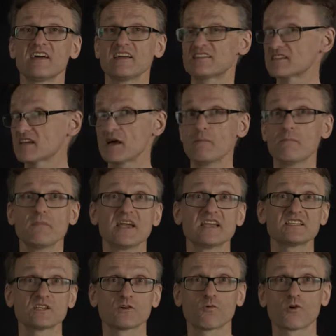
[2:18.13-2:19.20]
It's
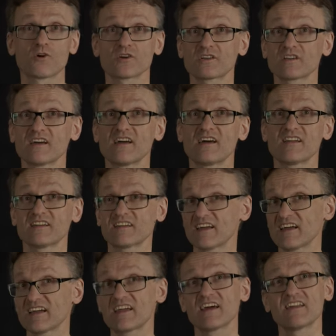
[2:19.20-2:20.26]
amazing work, and
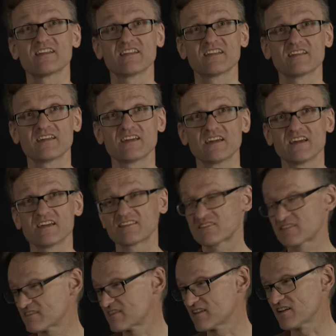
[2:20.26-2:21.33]
again,
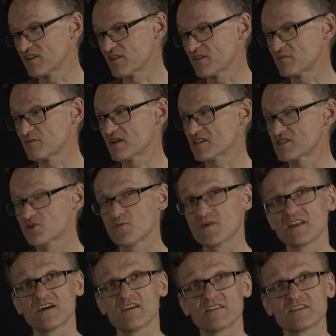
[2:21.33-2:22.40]
it uh, as so
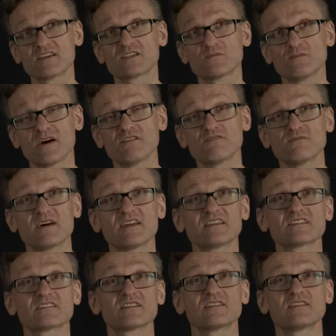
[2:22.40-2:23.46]
many other things in
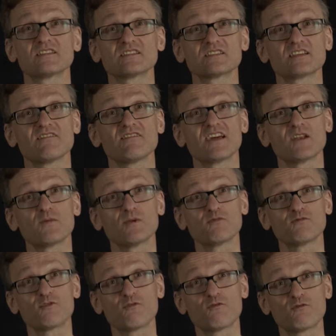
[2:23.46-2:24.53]
bioinformatics, this is available
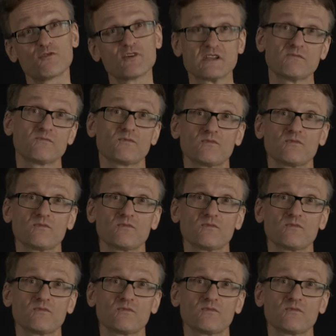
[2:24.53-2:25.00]
for free.